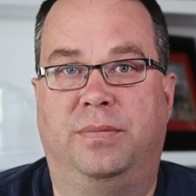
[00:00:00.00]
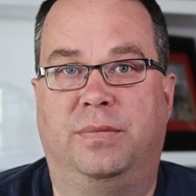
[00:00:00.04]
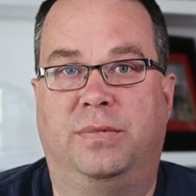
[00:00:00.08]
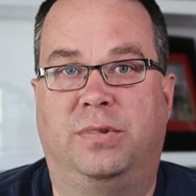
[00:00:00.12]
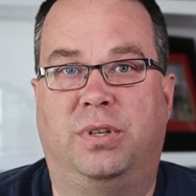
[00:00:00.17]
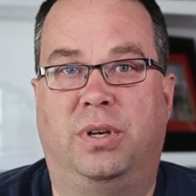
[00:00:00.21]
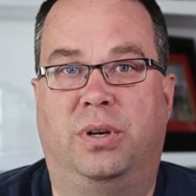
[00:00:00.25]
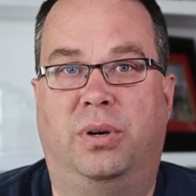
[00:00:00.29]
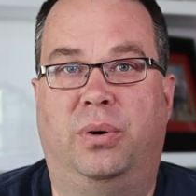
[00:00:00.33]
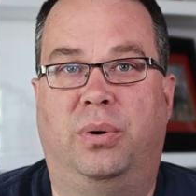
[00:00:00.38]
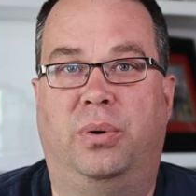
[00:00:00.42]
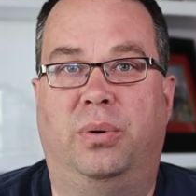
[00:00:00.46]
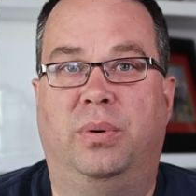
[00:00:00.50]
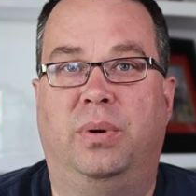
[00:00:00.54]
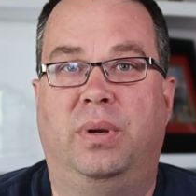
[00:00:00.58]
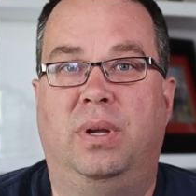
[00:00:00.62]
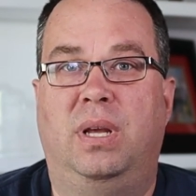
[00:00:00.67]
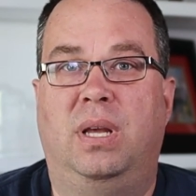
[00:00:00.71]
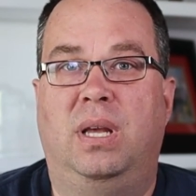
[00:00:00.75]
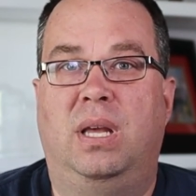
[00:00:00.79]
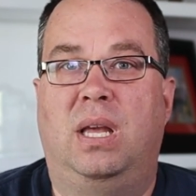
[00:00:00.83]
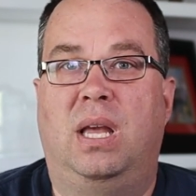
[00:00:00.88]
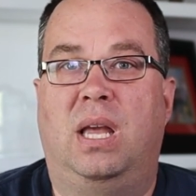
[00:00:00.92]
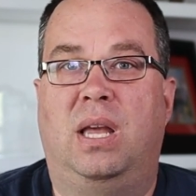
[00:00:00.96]
So
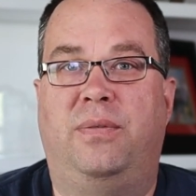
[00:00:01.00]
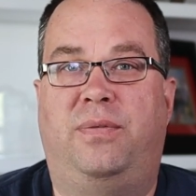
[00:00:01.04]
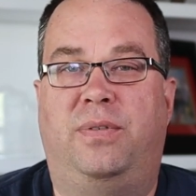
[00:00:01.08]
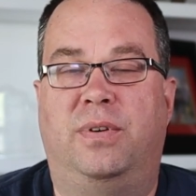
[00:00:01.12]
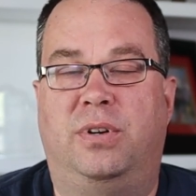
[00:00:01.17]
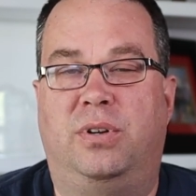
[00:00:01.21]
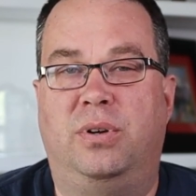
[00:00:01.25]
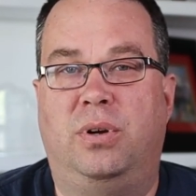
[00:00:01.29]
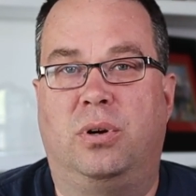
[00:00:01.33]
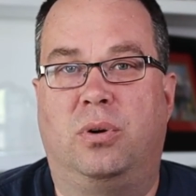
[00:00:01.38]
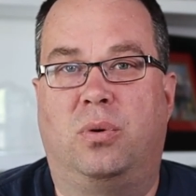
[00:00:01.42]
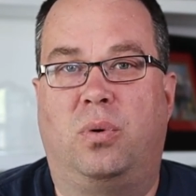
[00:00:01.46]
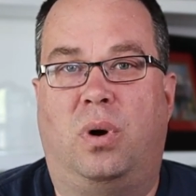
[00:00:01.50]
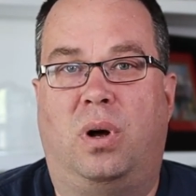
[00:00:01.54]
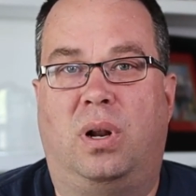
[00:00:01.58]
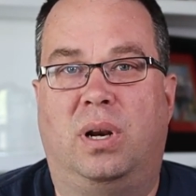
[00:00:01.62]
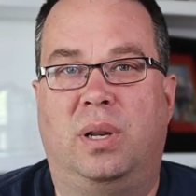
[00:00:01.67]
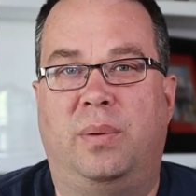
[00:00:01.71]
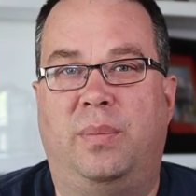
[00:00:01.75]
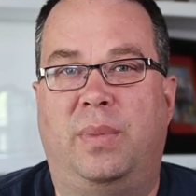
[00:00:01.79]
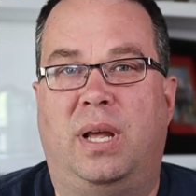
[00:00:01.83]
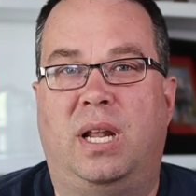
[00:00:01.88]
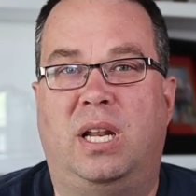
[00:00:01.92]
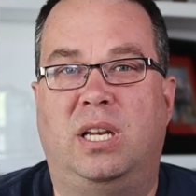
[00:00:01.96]
if you're doing
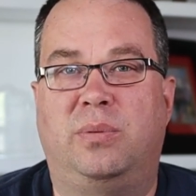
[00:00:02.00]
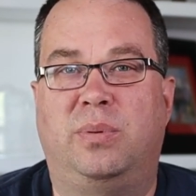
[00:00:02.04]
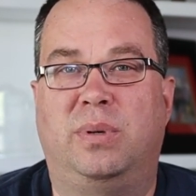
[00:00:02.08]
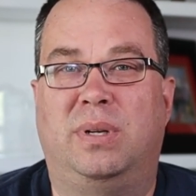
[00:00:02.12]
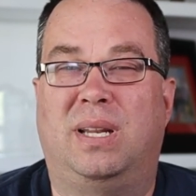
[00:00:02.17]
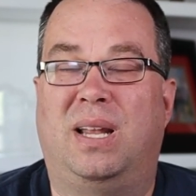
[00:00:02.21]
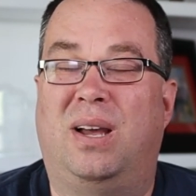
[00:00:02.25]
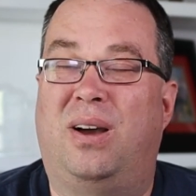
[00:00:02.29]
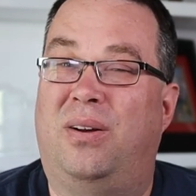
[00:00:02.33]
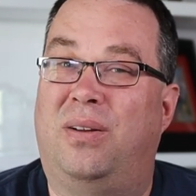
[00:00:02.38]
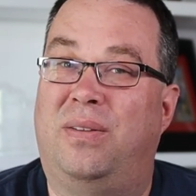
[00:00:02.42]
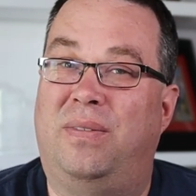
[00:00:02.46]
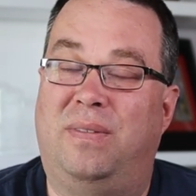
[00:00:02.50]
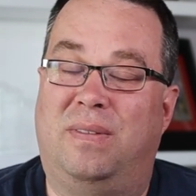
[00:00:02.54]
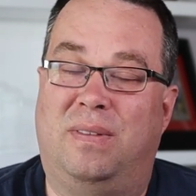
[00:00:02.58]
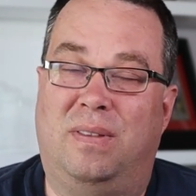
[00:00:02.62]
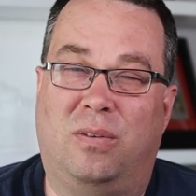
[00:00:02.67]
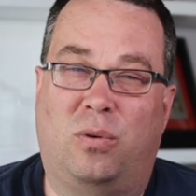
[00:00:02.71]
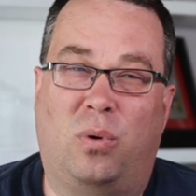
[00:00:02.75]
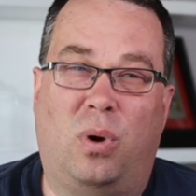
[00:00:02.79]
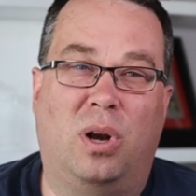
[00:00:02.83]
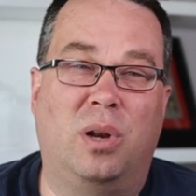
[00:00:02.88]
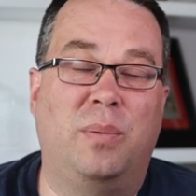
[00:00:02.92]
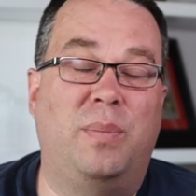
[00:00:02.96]
quality management, now the
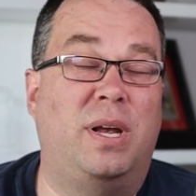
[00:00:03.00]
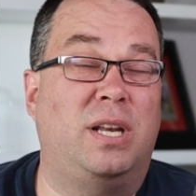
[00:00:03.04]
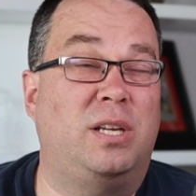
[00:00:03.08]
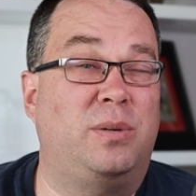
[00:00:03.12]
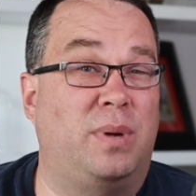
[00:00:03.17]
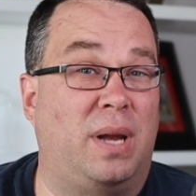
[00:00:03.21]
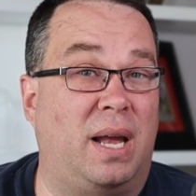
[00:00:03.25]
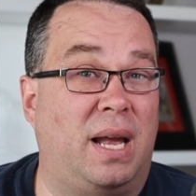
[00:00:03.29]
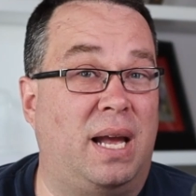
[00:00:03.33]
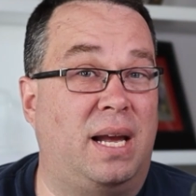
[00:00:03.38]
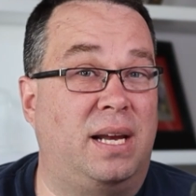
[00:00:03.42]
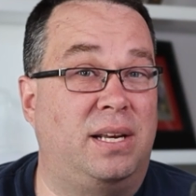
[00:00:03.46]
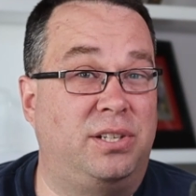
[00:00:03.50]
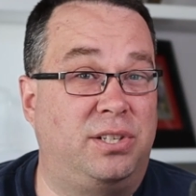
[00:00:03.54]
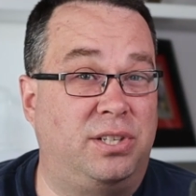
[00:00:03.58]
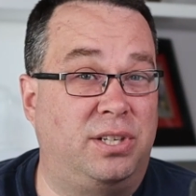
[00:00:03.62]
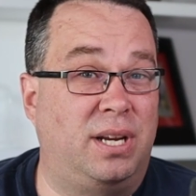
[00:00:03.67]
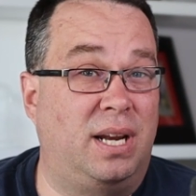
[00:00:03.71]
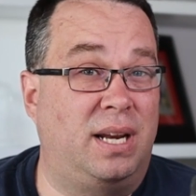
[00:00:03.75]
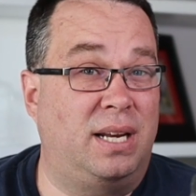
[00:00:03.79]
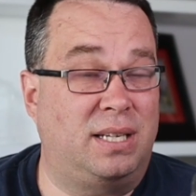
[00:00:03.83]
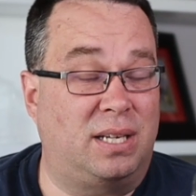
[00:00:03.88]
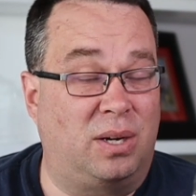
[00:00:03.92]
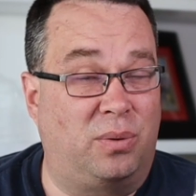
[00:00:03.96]
quality management has
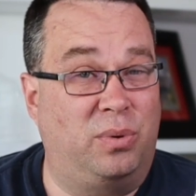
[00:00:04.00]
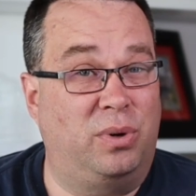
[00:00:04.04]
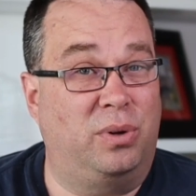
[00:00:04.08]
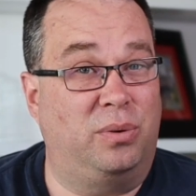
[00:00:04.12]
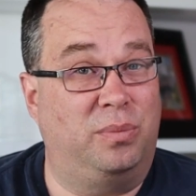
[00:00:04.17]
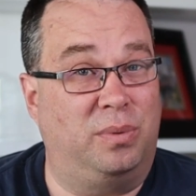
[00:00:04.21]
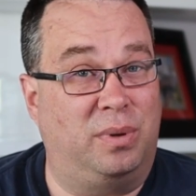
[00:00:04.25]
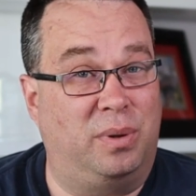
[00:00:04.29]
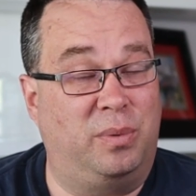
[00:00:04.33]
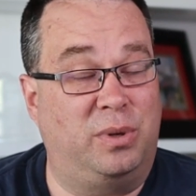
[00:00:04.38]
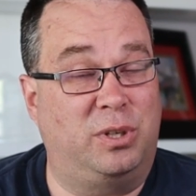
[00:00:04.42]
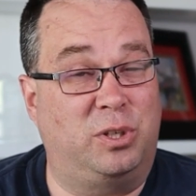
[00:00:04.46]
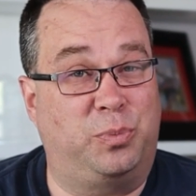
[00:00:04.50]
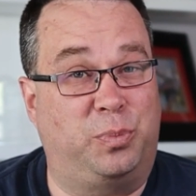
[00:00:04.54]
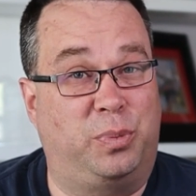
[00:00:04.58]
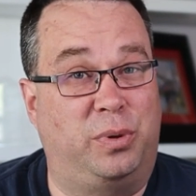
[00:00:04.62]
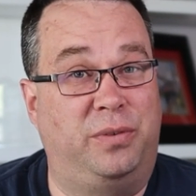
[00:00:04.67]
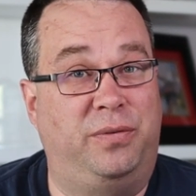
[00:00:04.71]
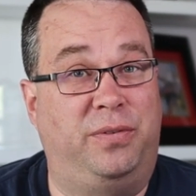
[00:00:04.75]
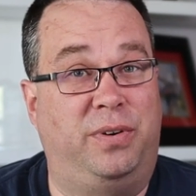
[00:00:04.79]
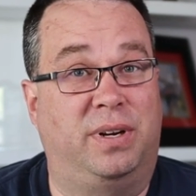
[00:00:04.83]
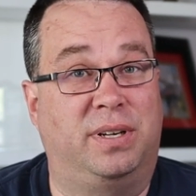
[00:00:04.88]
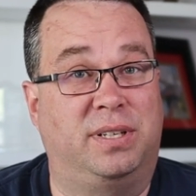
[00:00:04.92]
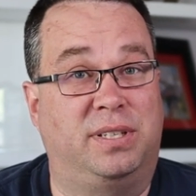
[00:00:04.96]
changed. I will let me just
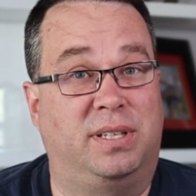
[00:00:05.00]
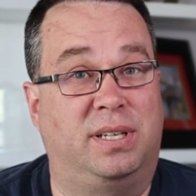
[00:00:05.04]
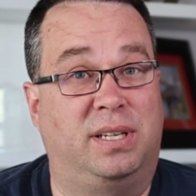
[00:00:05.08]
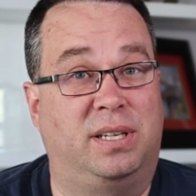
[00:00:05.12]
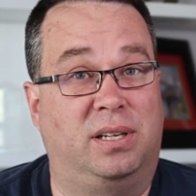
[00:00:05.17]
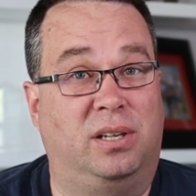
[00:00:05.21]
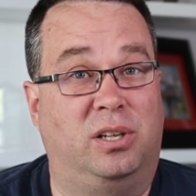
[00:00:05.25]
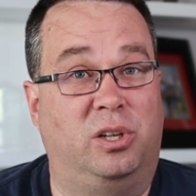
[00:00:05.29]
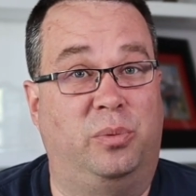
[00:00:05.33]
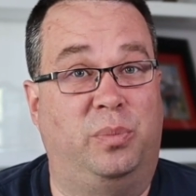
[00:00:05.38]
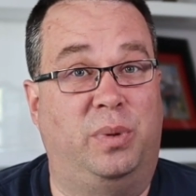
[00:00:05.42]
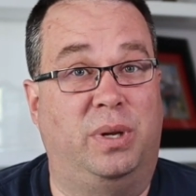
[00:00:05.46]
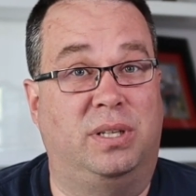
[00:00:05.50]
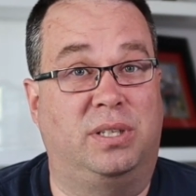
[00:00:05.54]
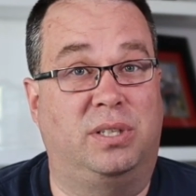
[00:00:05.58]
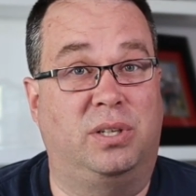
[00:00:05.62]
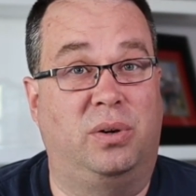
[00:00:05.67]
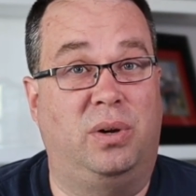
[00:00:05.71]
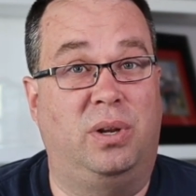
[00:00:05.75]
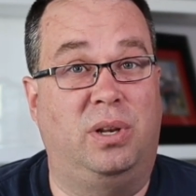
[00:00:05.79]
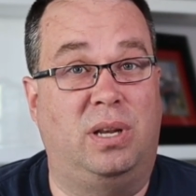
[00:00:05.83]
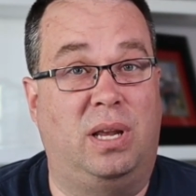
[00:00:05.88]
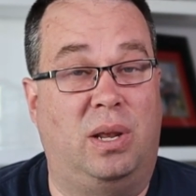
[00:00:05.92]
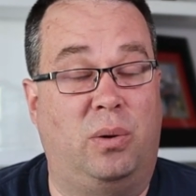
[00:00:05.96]
preface that a little bit.
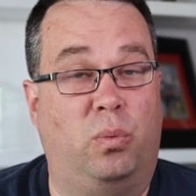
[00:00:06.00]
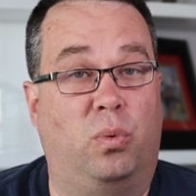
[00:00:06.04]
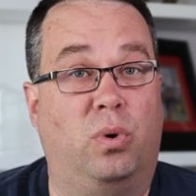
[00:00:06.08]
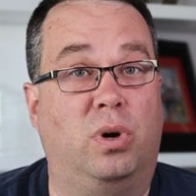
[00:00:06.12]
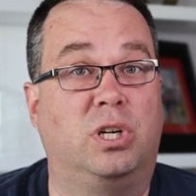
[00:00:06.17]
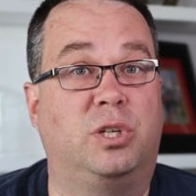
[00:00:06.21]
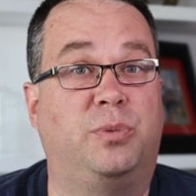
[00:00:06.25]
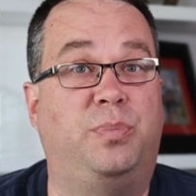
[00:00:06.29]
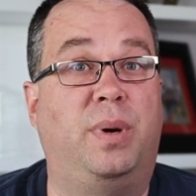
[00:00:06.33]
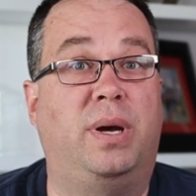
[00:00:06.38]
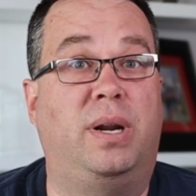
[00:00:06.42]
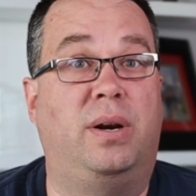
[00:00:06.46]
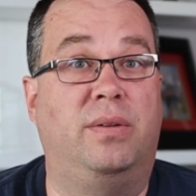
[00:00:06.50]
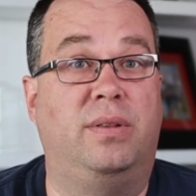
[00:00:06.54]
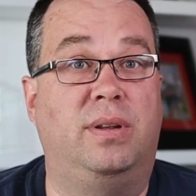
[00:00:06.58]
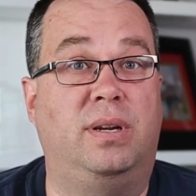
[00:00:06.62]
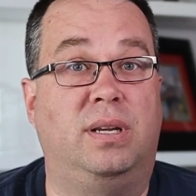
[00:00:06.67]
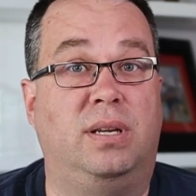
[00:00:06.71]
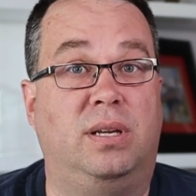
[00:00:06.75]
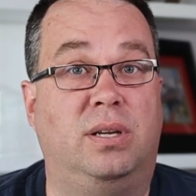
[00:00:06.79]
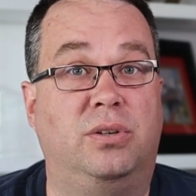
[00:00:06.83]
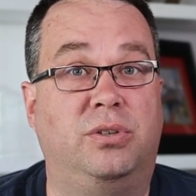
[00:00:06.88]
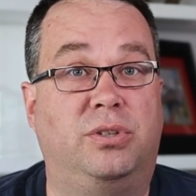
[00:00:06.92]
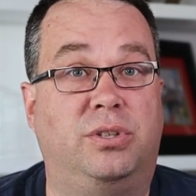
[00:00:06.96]
So it, it works better than
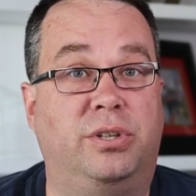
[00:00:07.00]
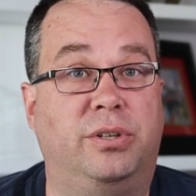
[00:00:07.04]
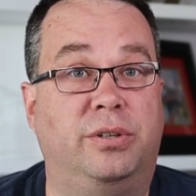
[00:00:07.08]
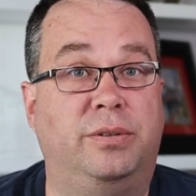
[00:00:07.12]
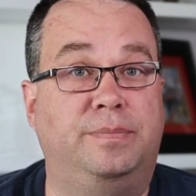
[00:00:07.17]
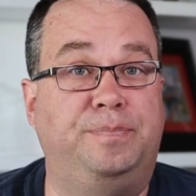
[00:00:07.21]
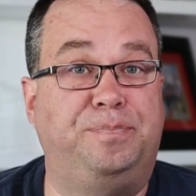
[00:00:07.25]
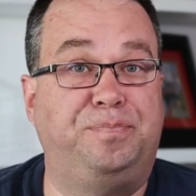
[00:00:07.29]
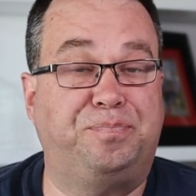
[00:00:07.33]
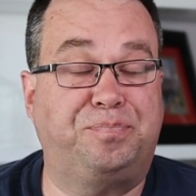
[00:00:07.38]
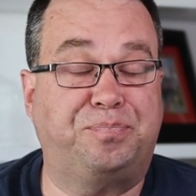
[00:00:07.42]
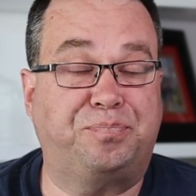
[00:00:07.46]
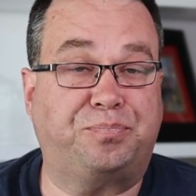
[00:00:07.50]
it used to.